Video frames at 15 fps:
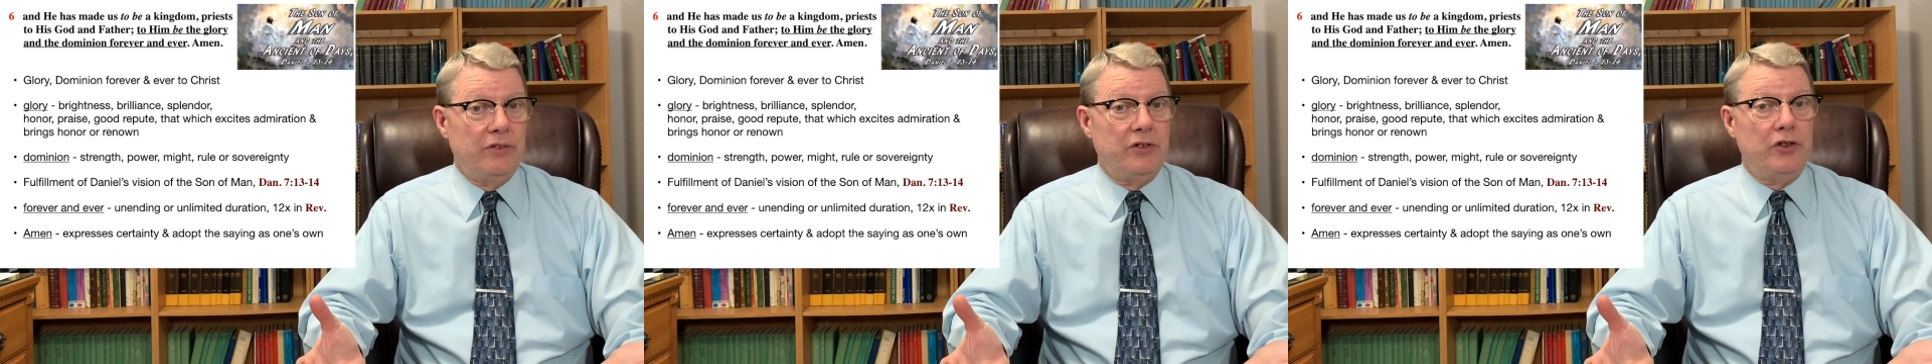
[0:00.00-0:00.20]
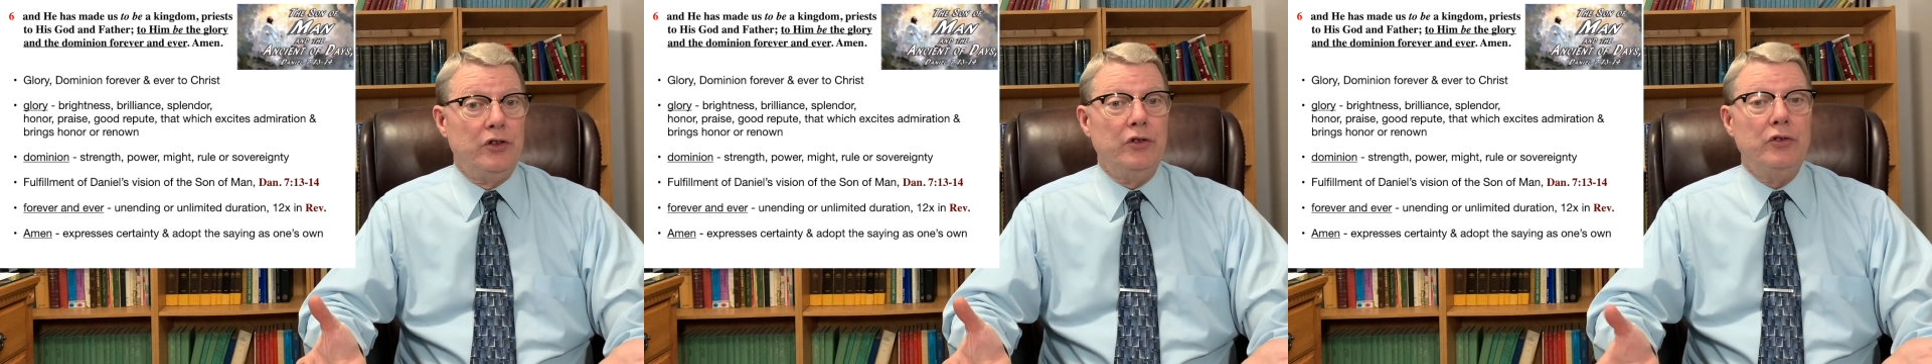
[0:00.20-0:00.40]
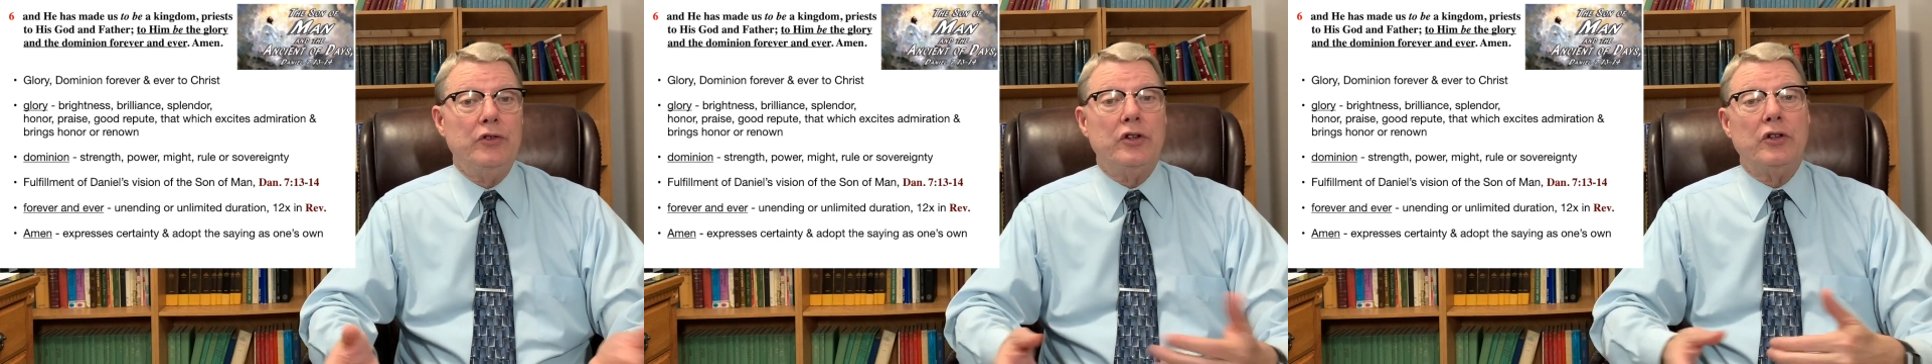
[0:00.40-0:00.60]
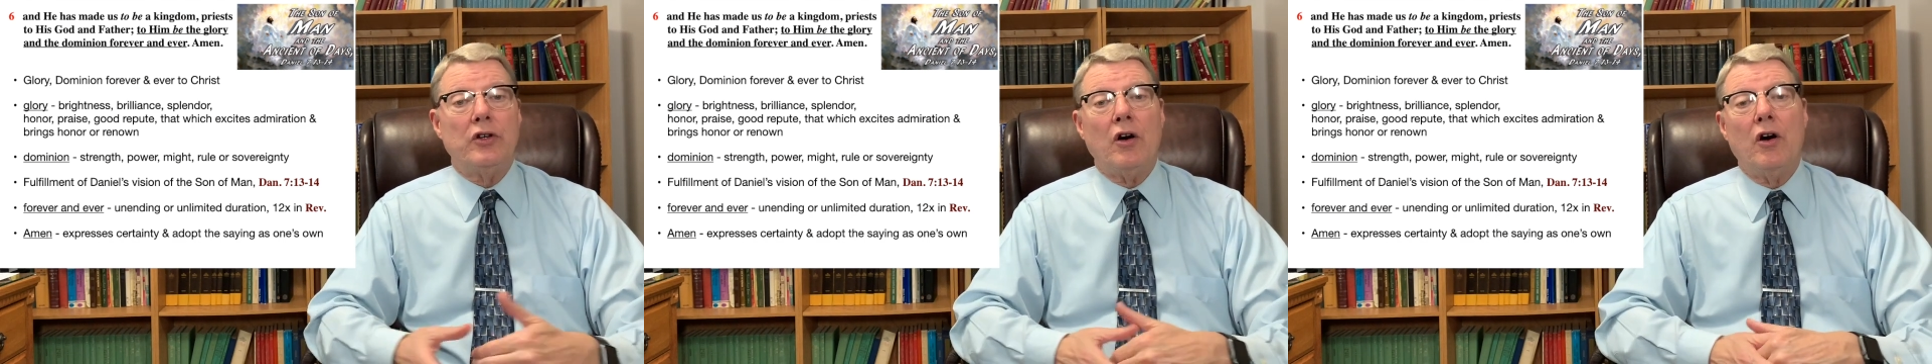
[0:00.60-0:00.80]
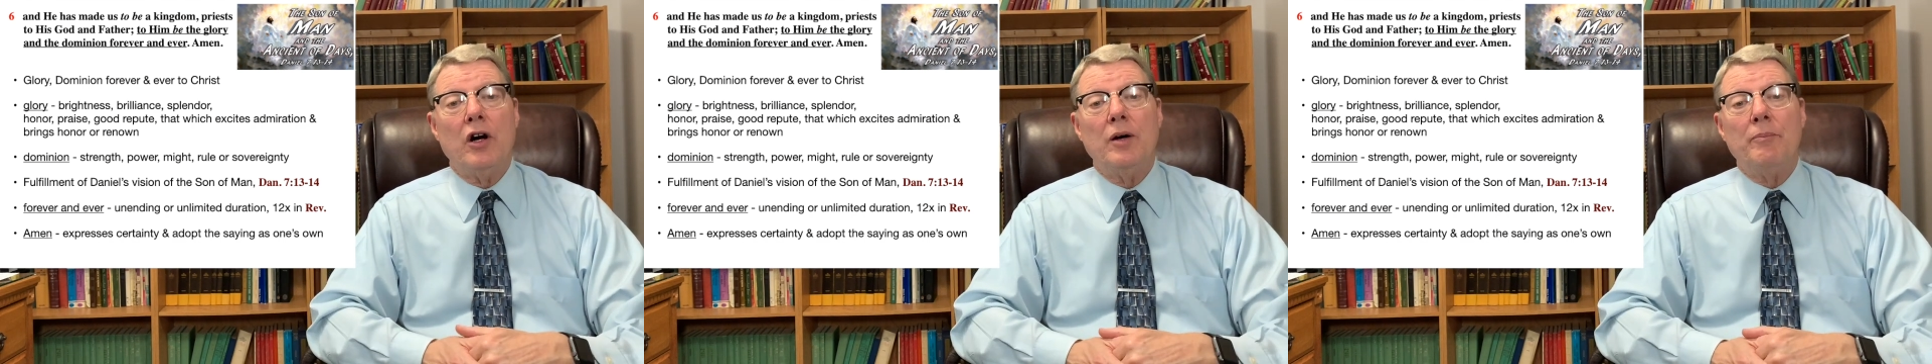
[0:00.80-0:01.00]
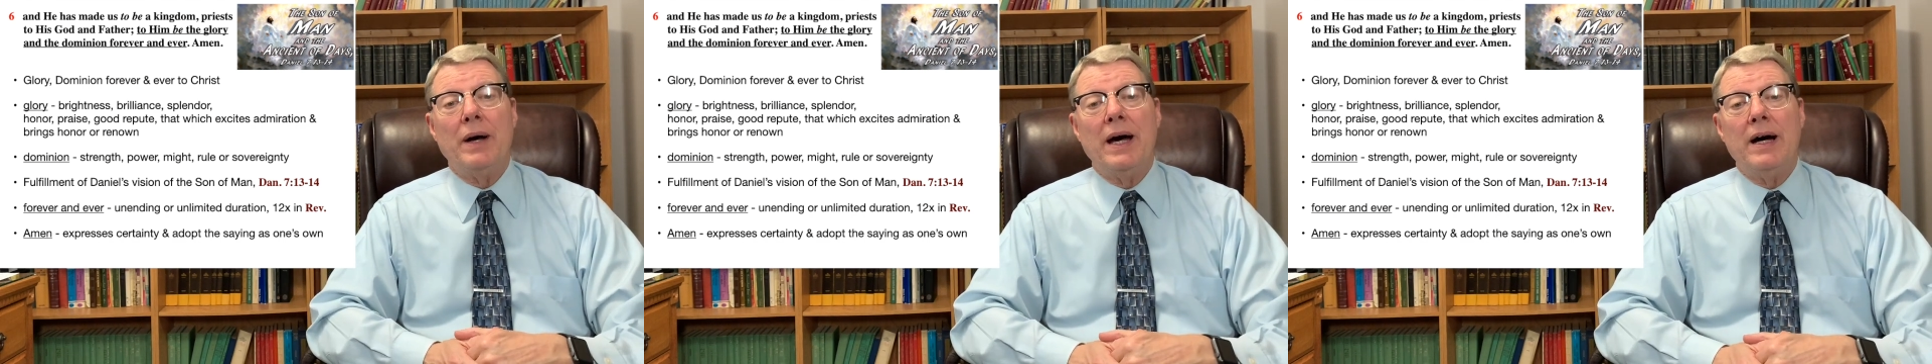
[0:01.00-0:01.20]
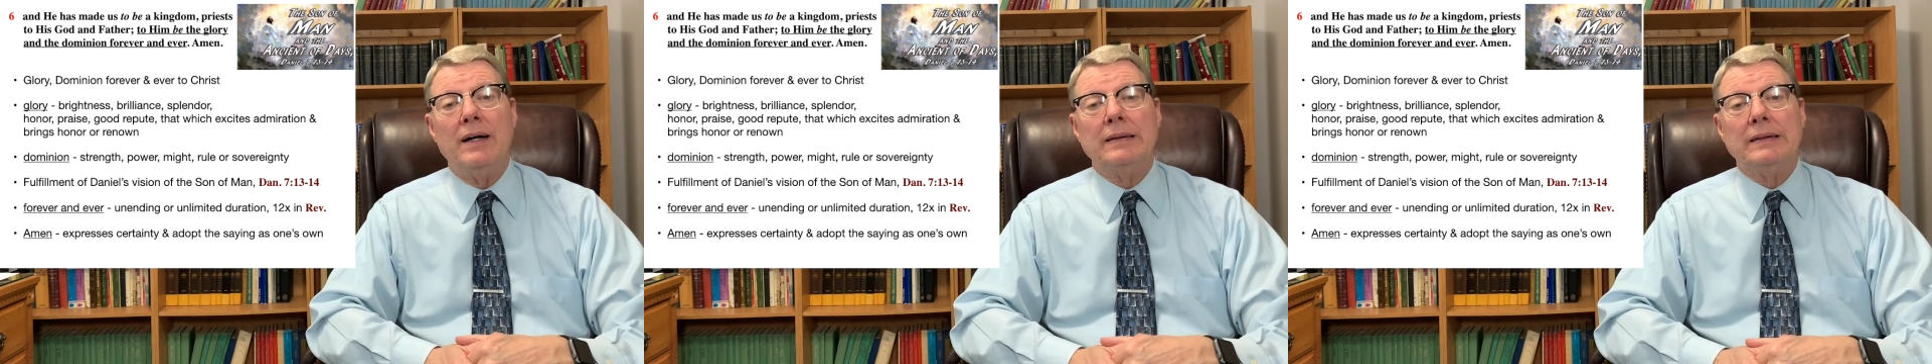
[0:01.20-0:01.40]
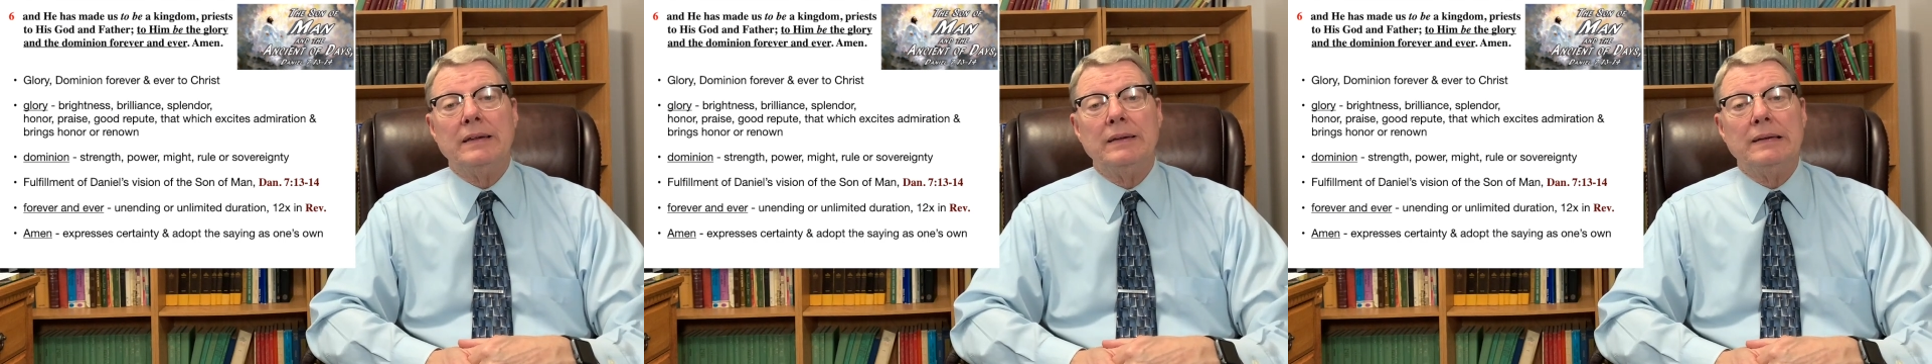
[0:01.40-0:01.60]
It's used to talk
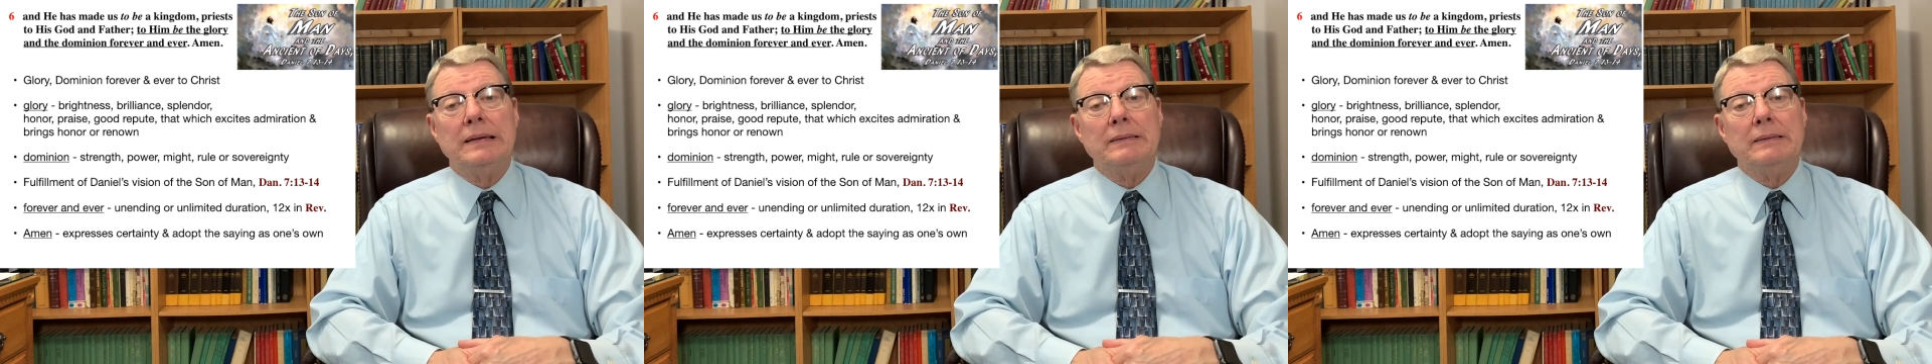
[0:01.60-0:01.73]
about